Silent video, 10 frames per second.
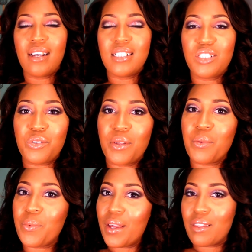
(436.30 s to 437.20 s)
Enjoy the
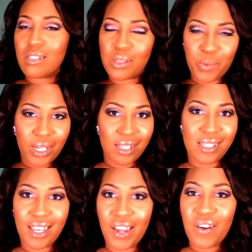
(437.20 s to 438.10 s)
weather. Spring is
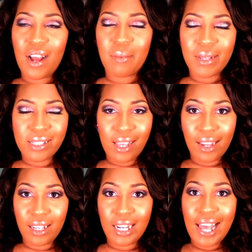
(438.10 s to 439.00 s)
here. I'm
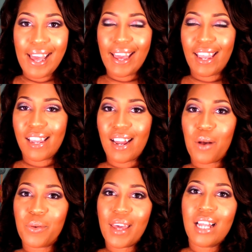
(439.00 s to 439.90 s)
excited, and I
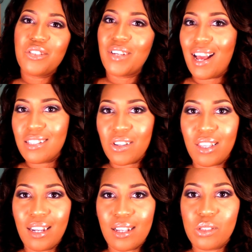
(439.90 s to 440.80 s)
will catch you guys on the
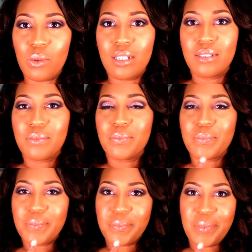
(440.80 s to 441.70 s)
next one.
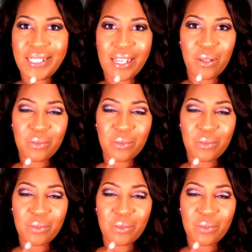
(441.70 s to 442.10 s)
Peace out.